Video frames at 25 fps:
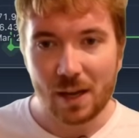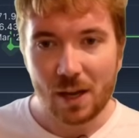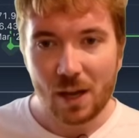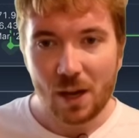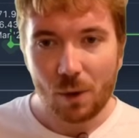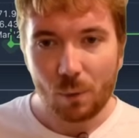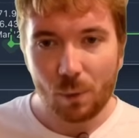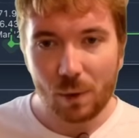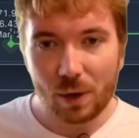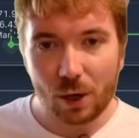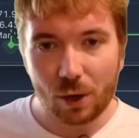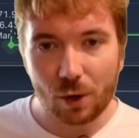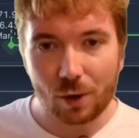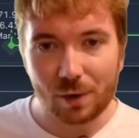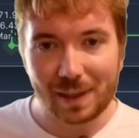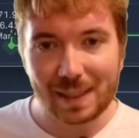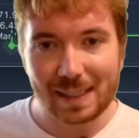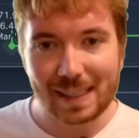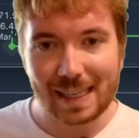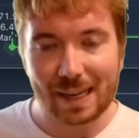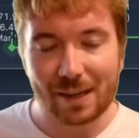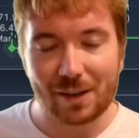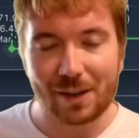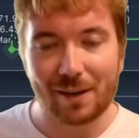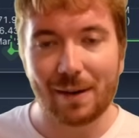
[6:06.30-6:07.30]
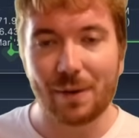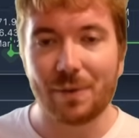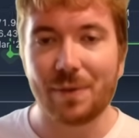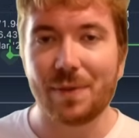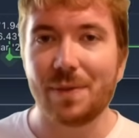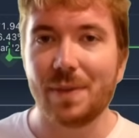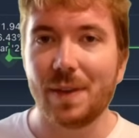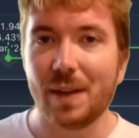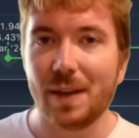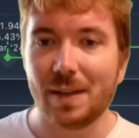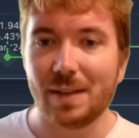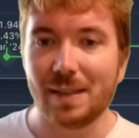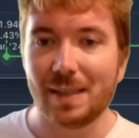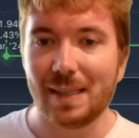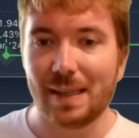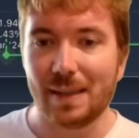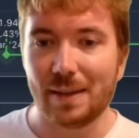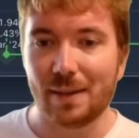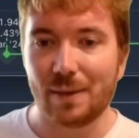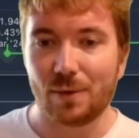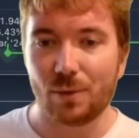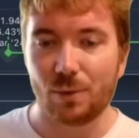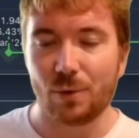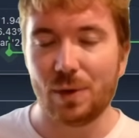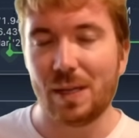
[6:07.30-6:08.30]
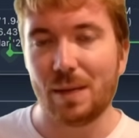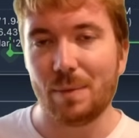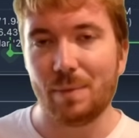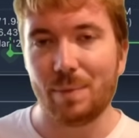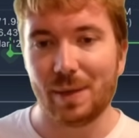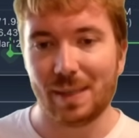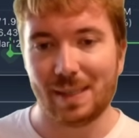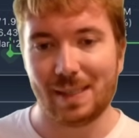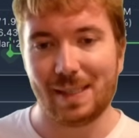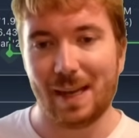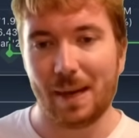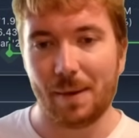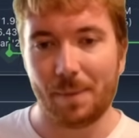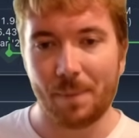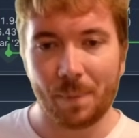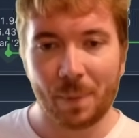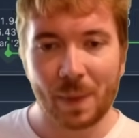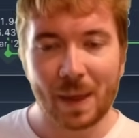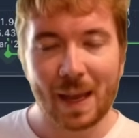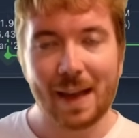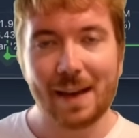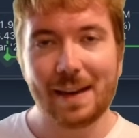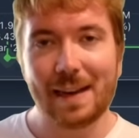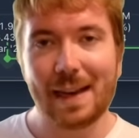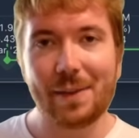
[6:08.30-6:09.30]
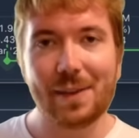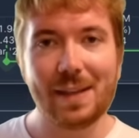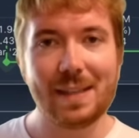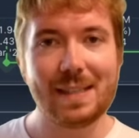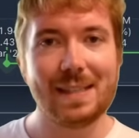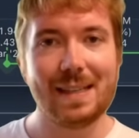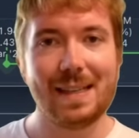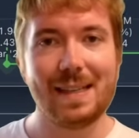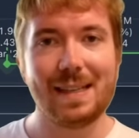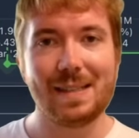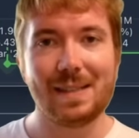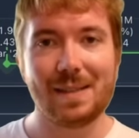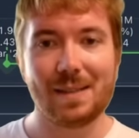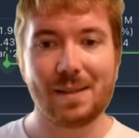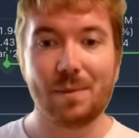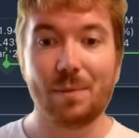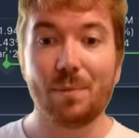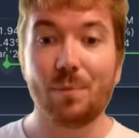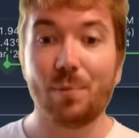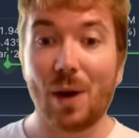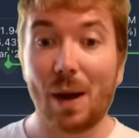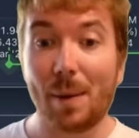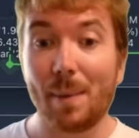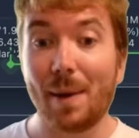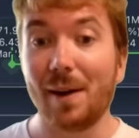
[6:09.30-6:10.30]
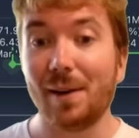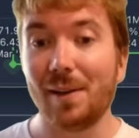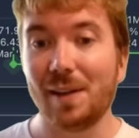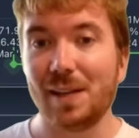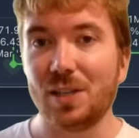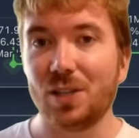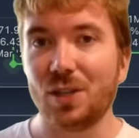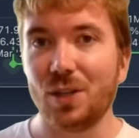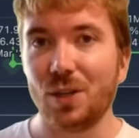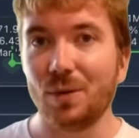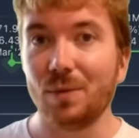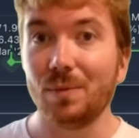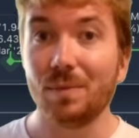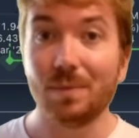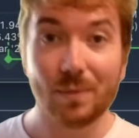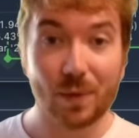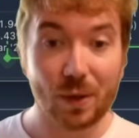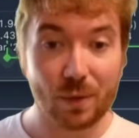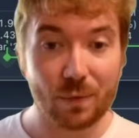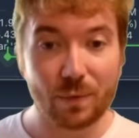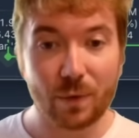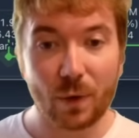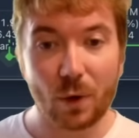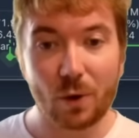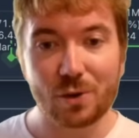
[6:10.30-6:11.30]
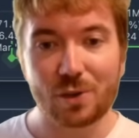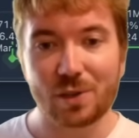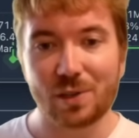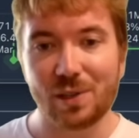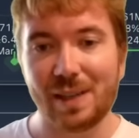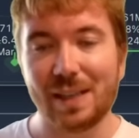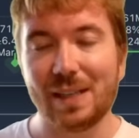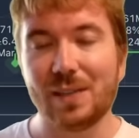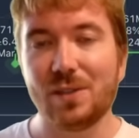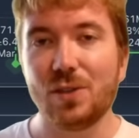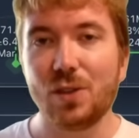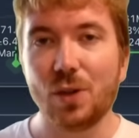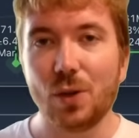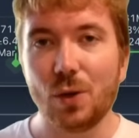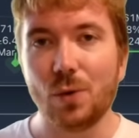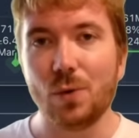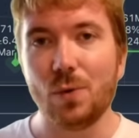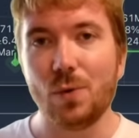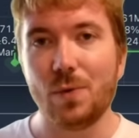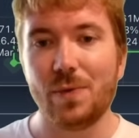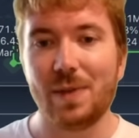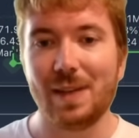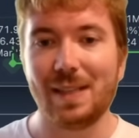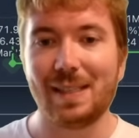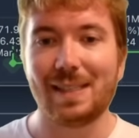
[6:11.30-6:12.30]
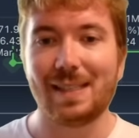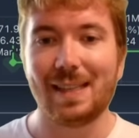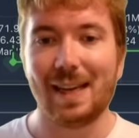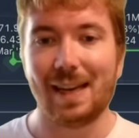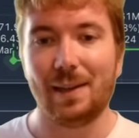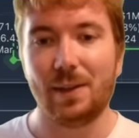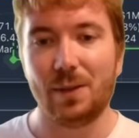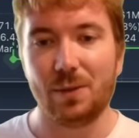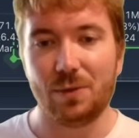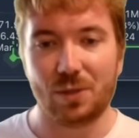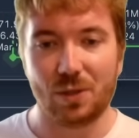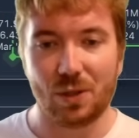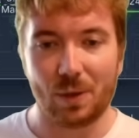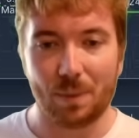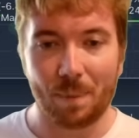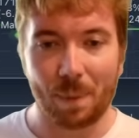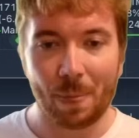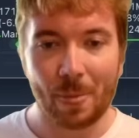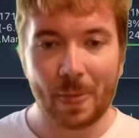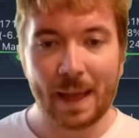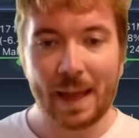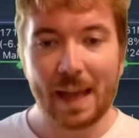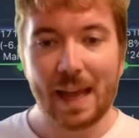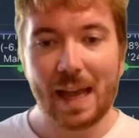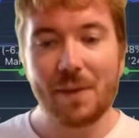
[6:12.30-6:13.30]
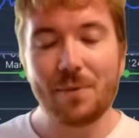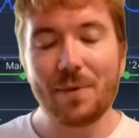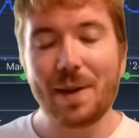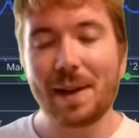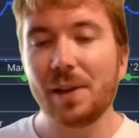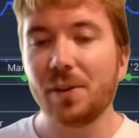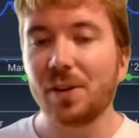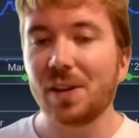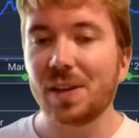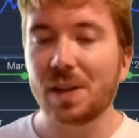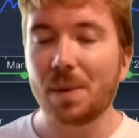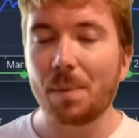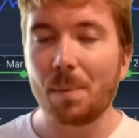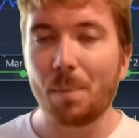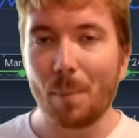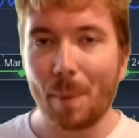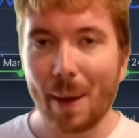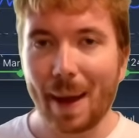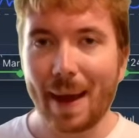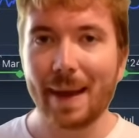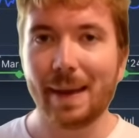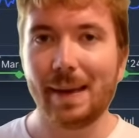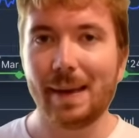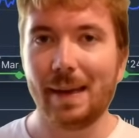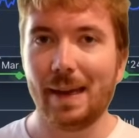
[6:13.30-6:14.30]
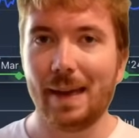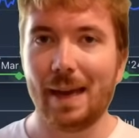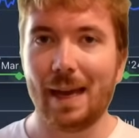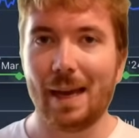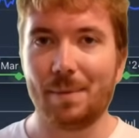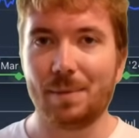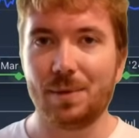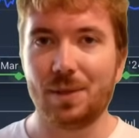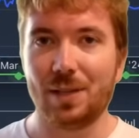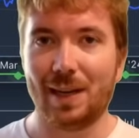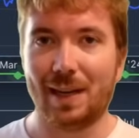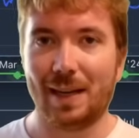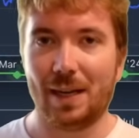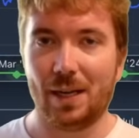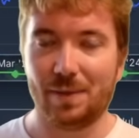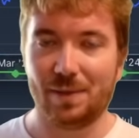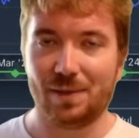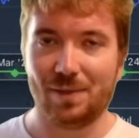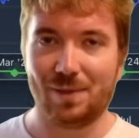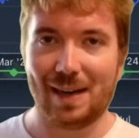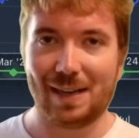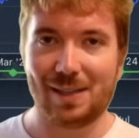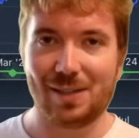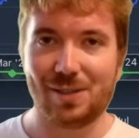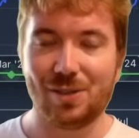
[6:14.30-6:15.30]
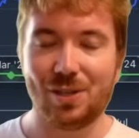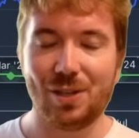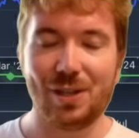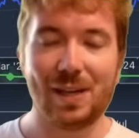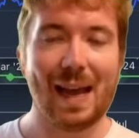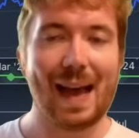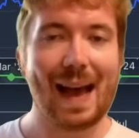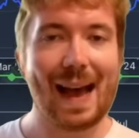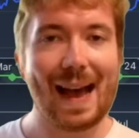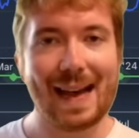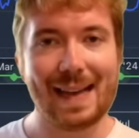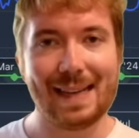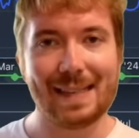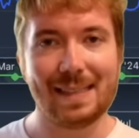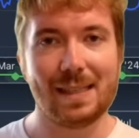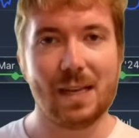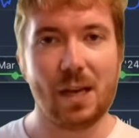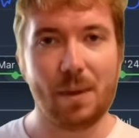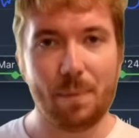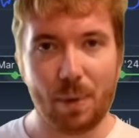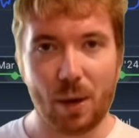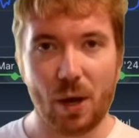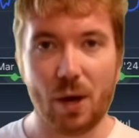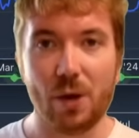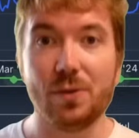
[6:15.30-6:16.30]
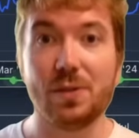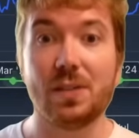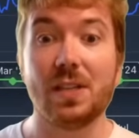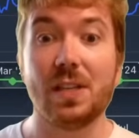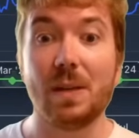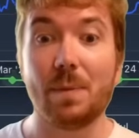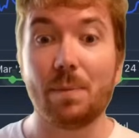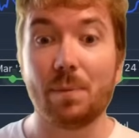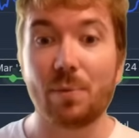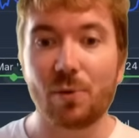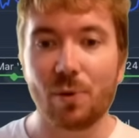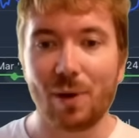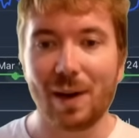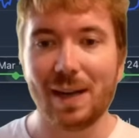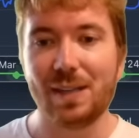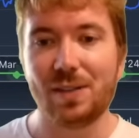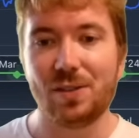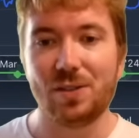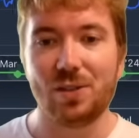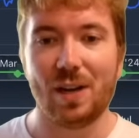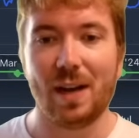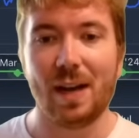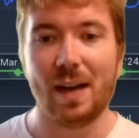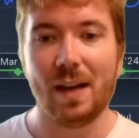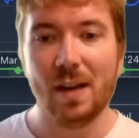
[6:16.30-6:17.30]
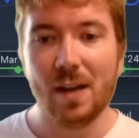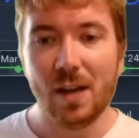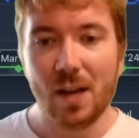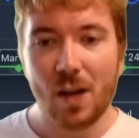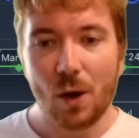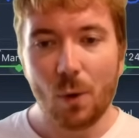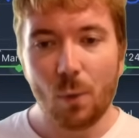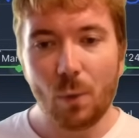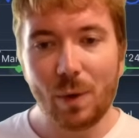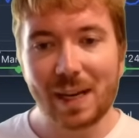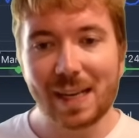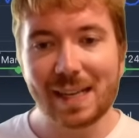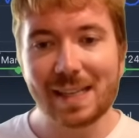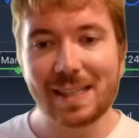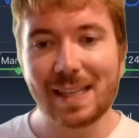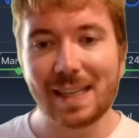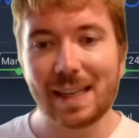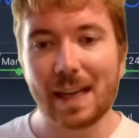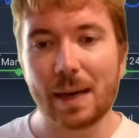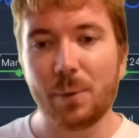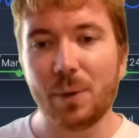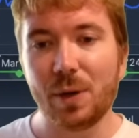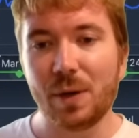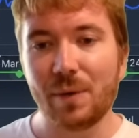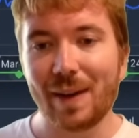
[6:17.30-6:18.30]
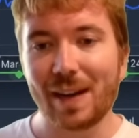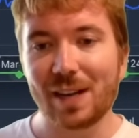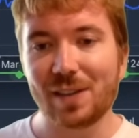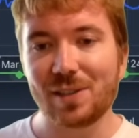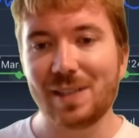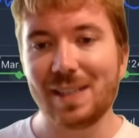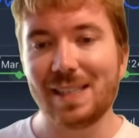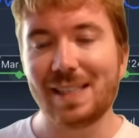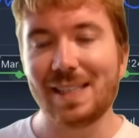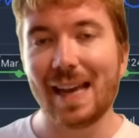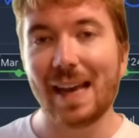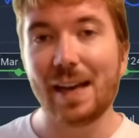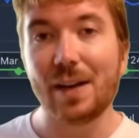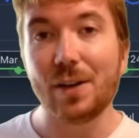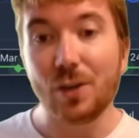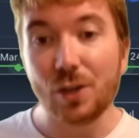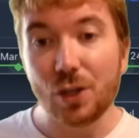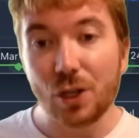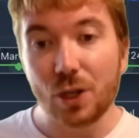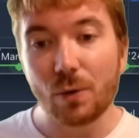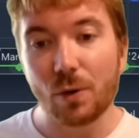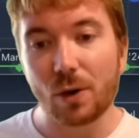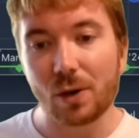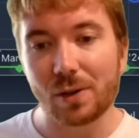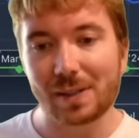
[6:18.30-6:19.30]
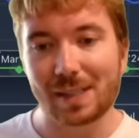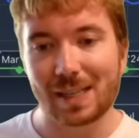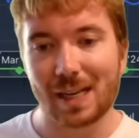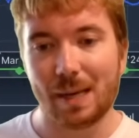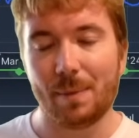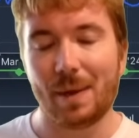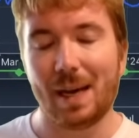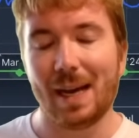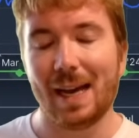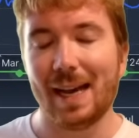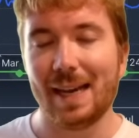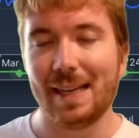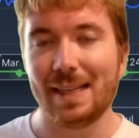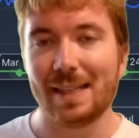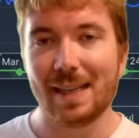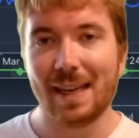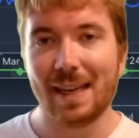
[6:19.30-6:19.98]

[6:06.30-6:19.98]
we're currently down around 33%. Now, this is primarily due, unfortunately, to this dilution. If I look at the market cap chart of Strategy as opposed to the price chart, we can see that we'd have actually set new all-time highs